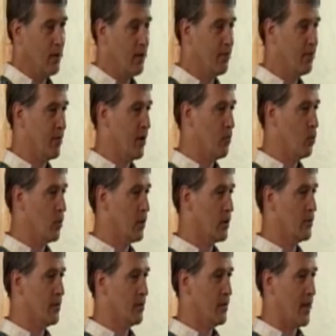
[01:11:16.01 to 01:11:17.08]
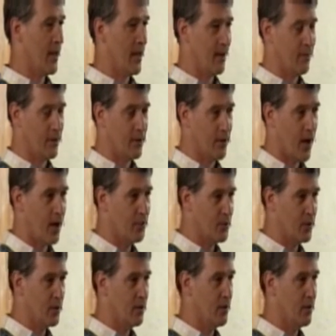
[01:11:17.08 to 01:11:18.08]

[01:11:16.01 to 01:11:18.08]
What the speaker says: a framework that they have adopted,